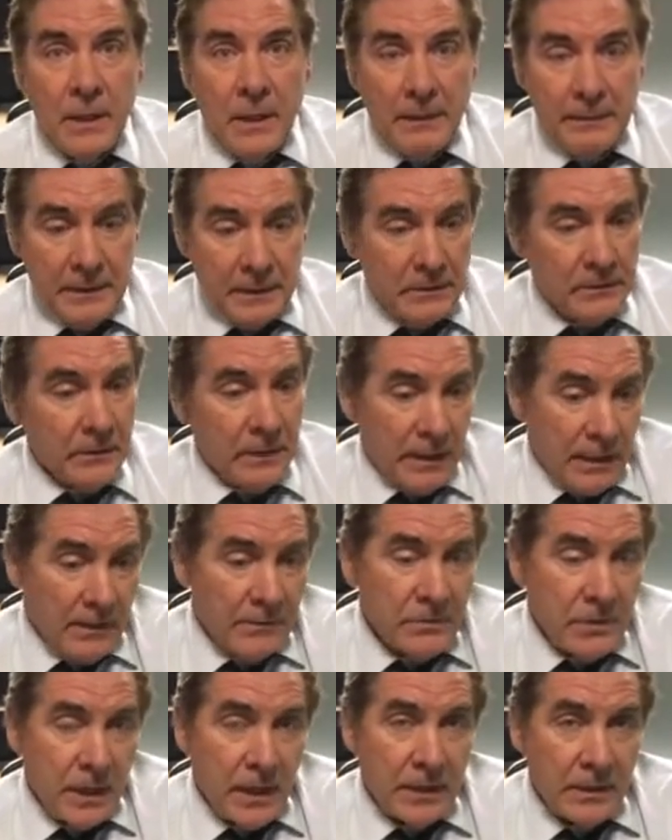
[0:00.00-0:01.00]
I mean, do they
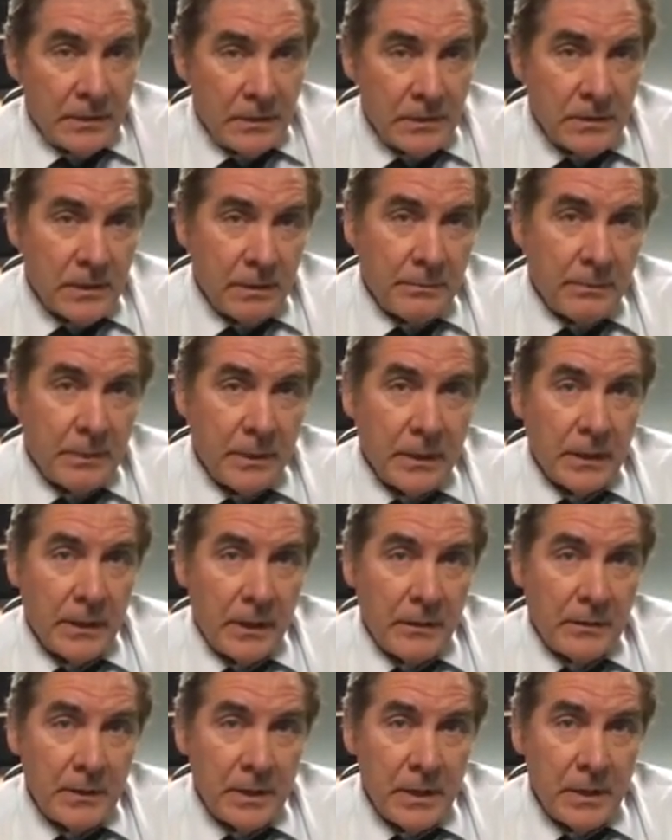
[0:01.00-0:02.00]
give Jonathan Cyprien
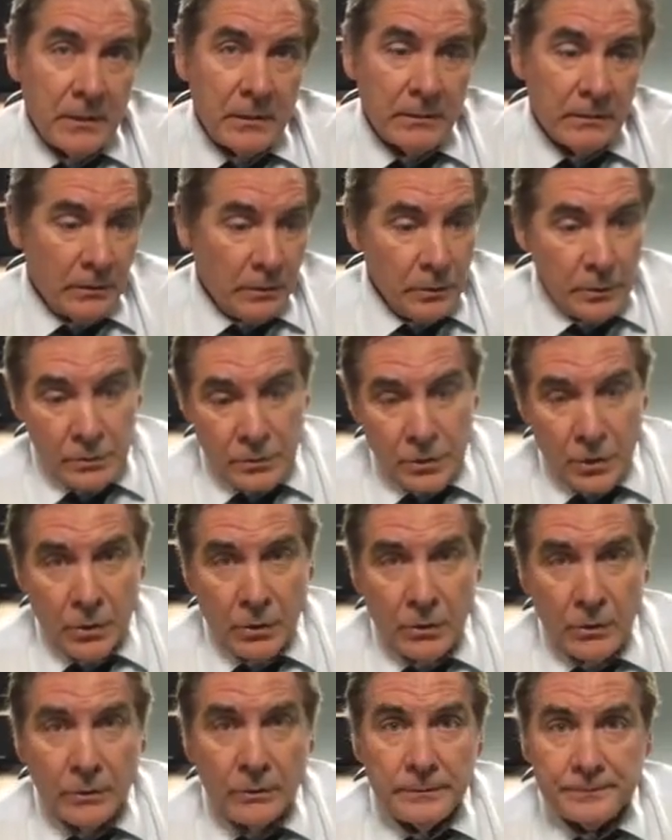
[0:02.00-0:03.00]
another year? Luke
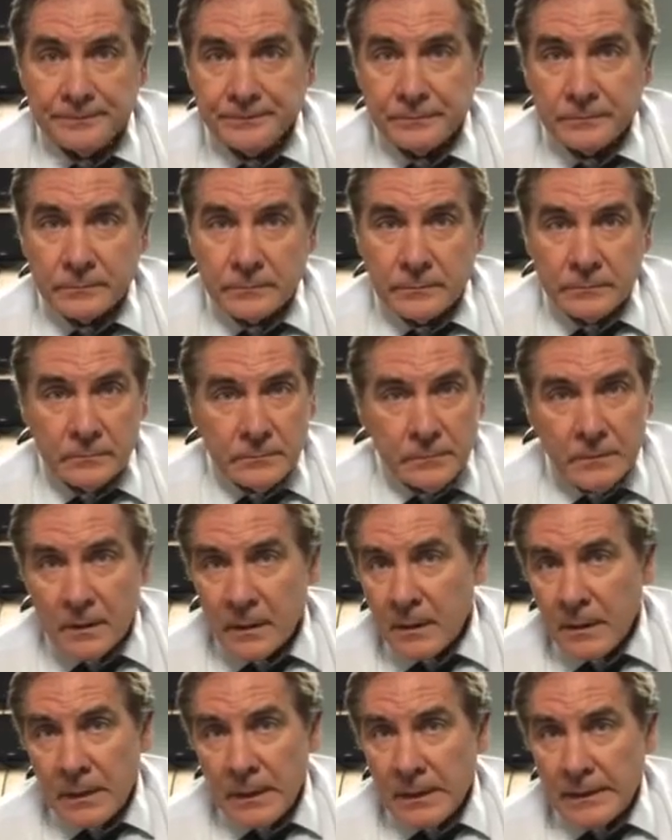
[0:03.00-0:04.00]
Jokel?
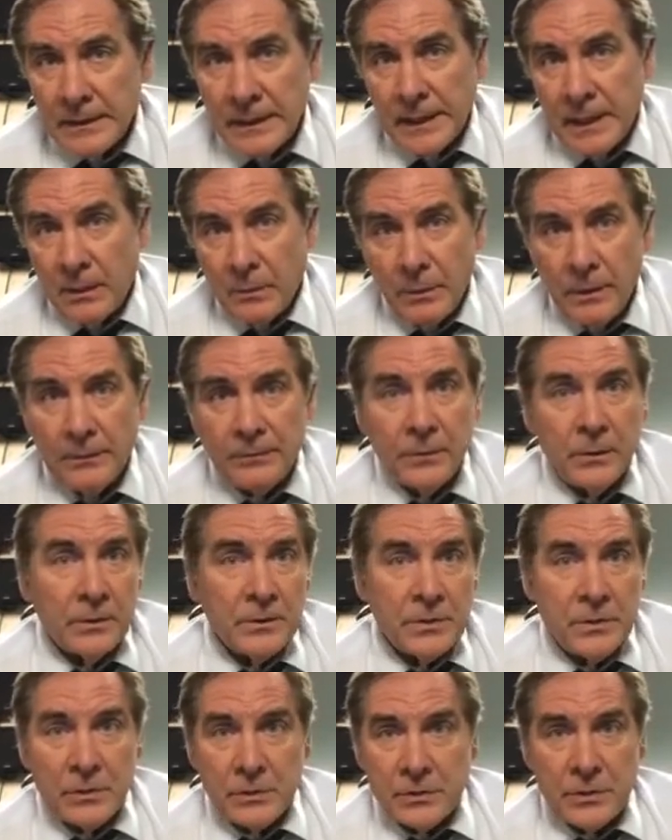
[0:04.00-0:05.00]
Did they whiff
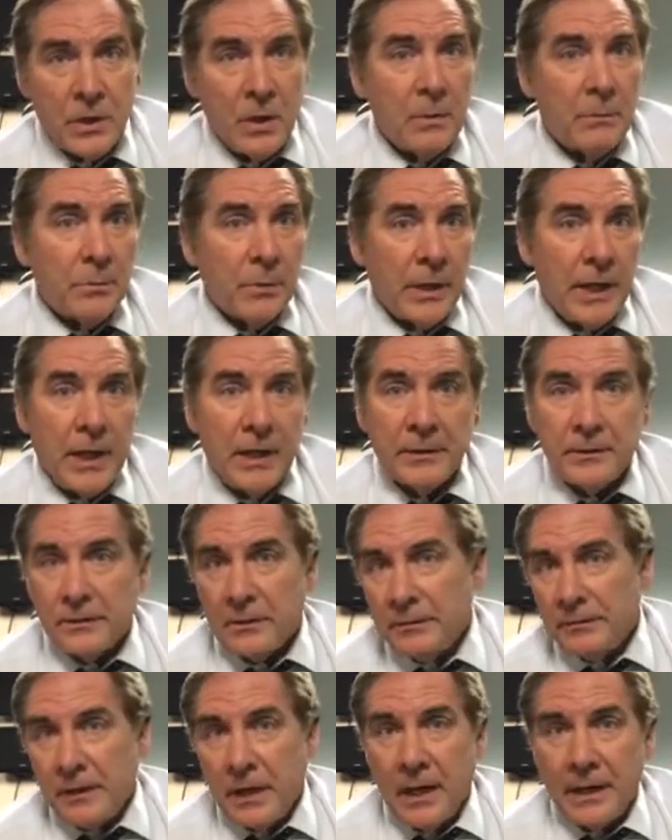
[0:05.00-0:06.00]
on Sergio Brown
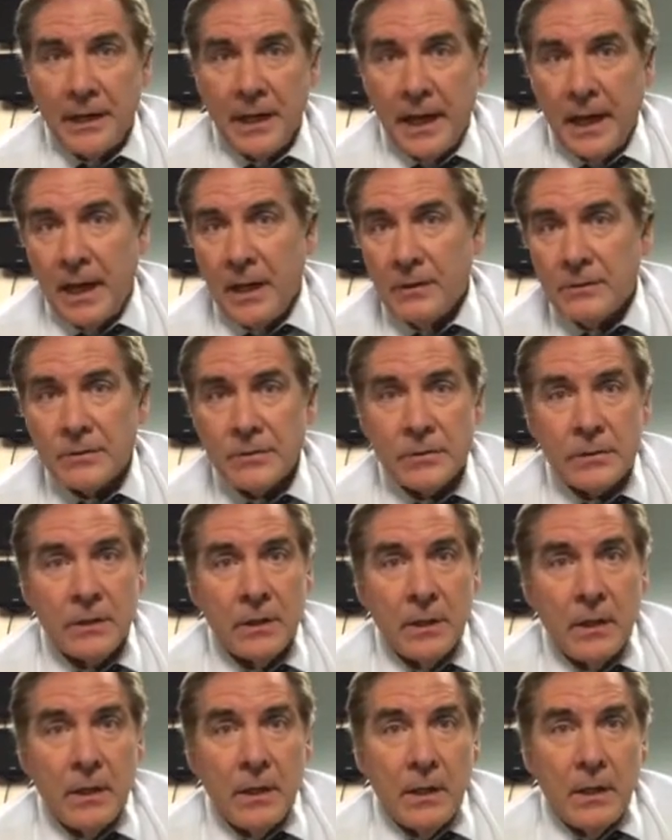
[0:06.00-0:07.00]
or Devon House?
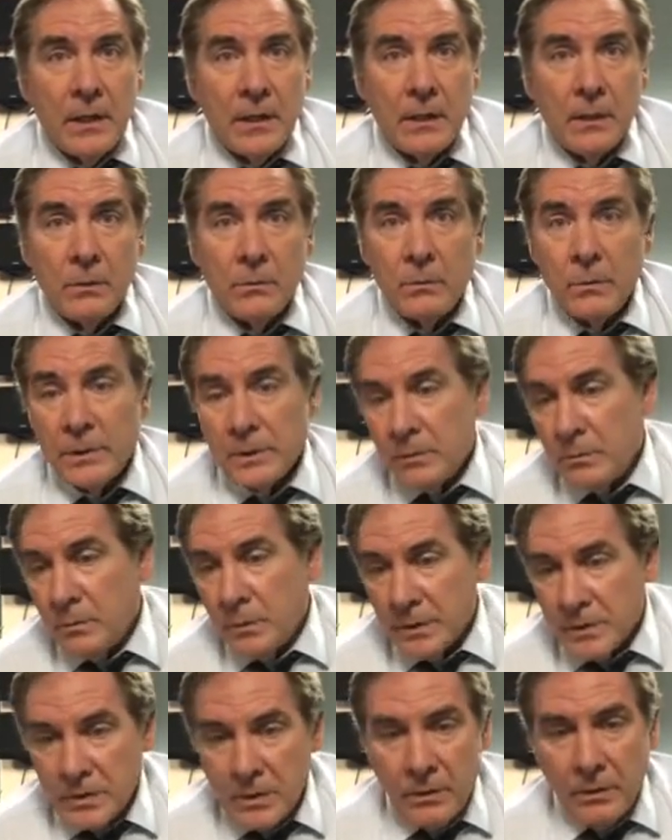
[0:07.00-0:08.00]

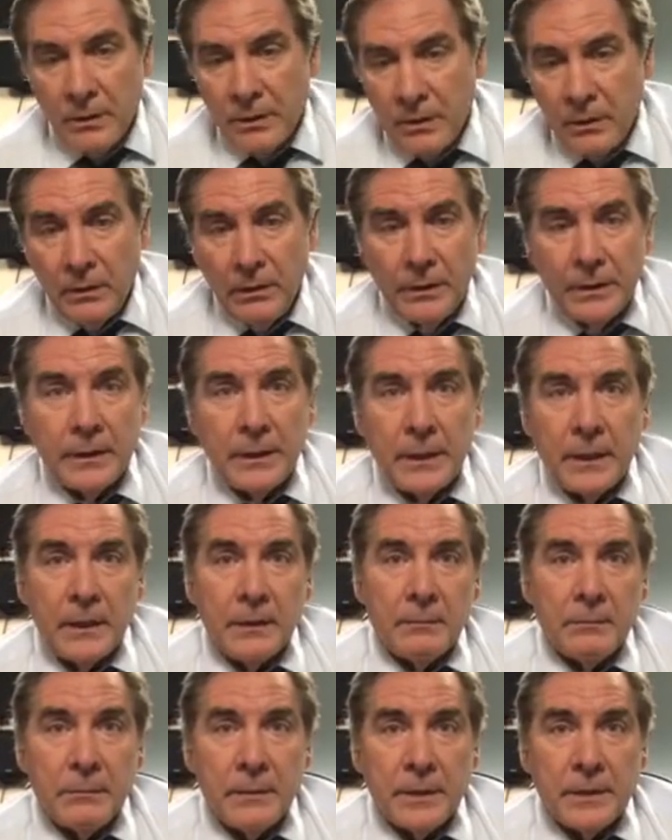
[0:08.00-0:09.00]
What's going on
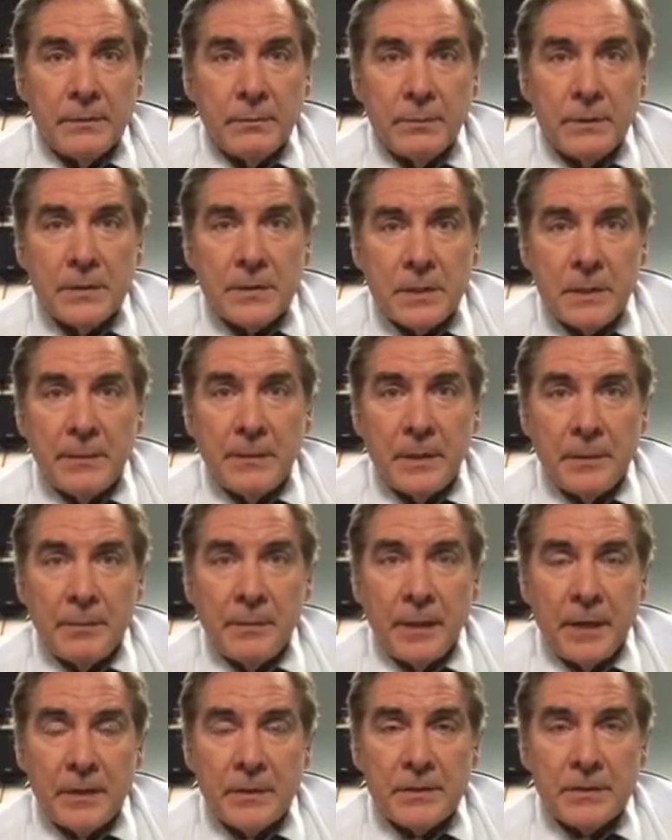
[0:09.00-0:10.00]
with some of the
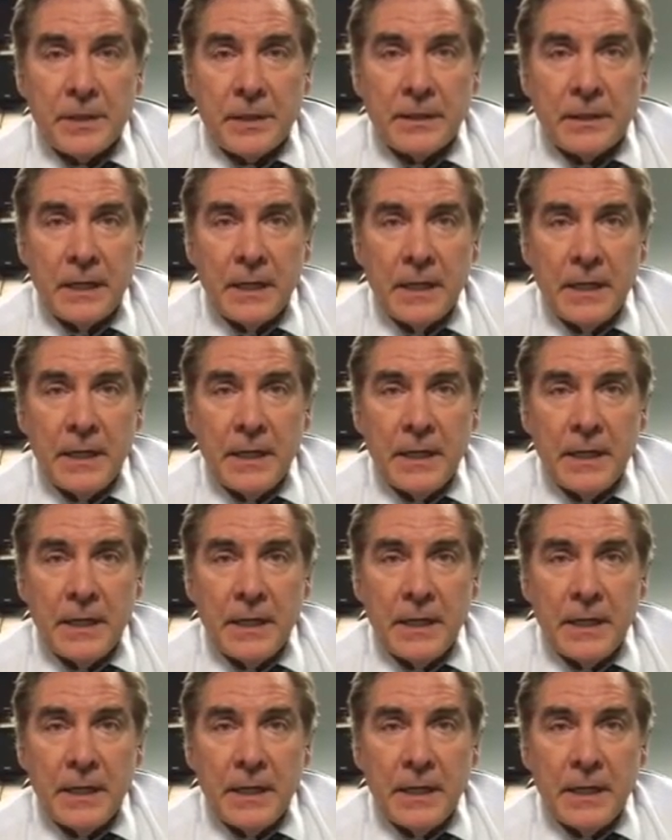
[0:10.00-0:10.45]
players that